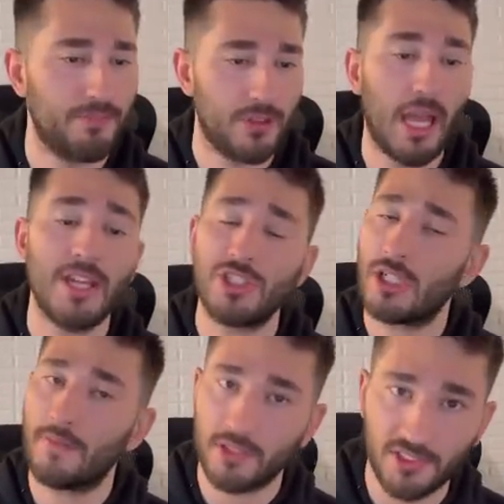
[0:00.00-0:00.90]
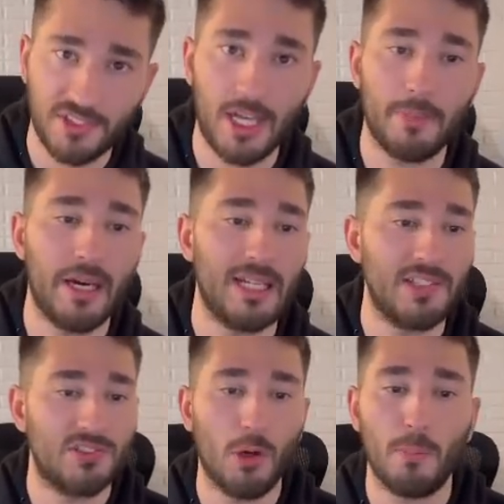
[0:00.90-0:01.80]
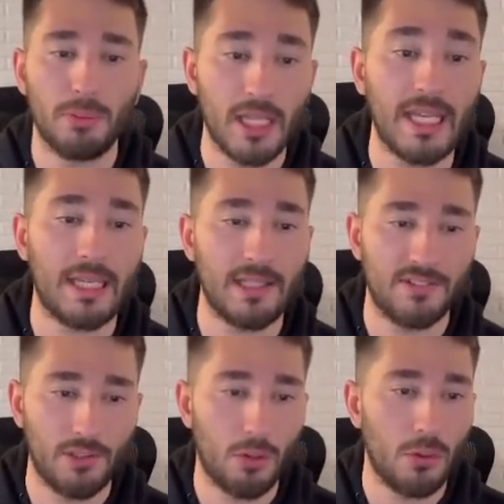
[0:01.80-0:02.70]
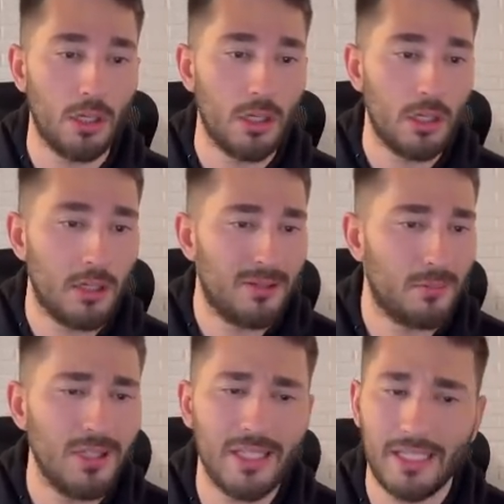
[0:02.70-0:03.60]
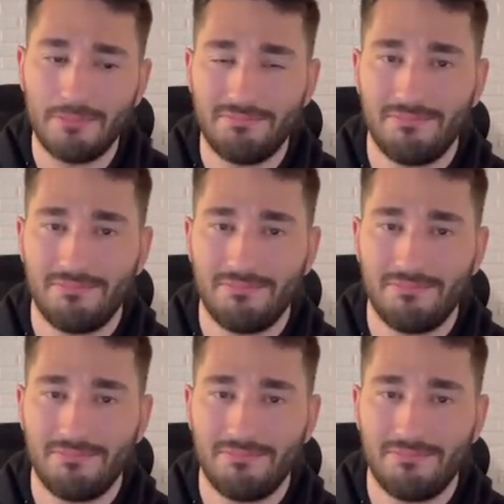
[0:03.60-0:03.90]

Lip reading: to side pod is so blank and so really